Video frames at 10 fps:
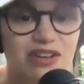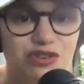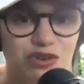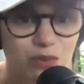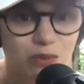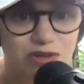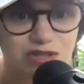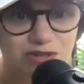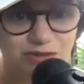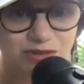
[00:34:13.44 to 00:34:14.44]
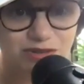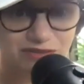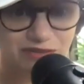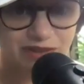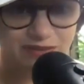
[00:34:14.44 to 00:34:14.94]
you know what to do
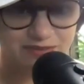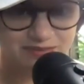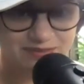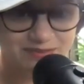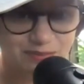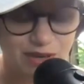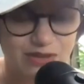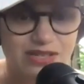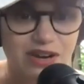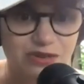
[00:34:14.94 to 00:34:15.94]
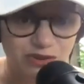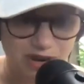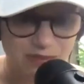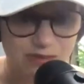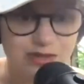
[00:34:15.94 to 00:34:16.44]
different, because now you're
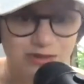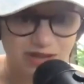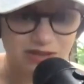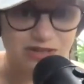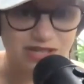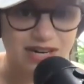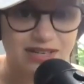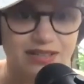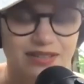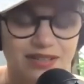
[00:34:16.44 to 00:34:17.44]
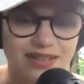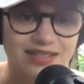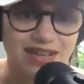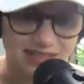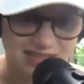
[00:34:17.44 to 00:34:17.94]
able to, like you stated,
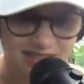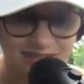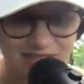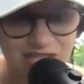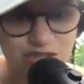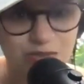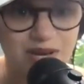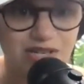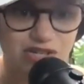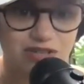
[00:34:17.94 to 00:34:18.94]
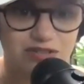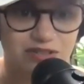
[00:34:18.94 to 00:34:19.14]
dissect the situation,